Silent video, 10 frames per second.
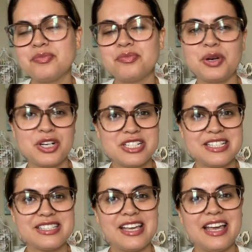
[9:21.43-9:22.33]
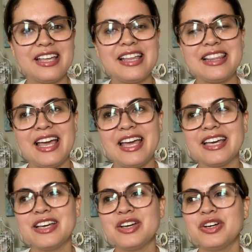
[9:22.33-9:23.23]
purchasing
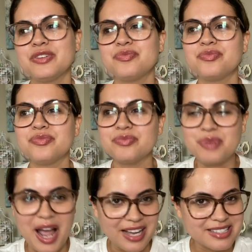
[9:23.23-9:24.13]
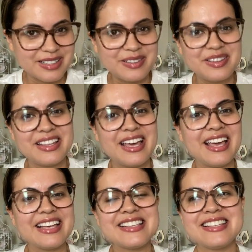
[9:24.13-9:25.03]
like practical
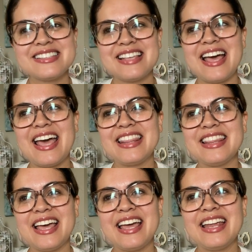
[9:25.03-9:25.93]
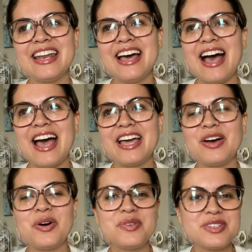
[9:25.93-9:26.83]
things, and then I
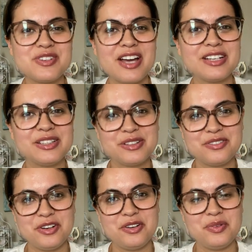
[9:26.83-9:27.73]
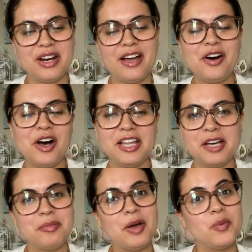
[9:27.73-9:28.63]
always try to look for what I call
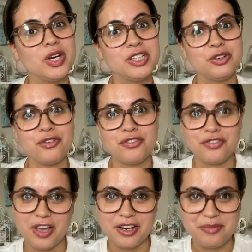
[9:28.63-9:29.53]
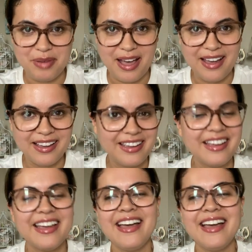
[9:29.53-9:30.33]
like my one little fun buy.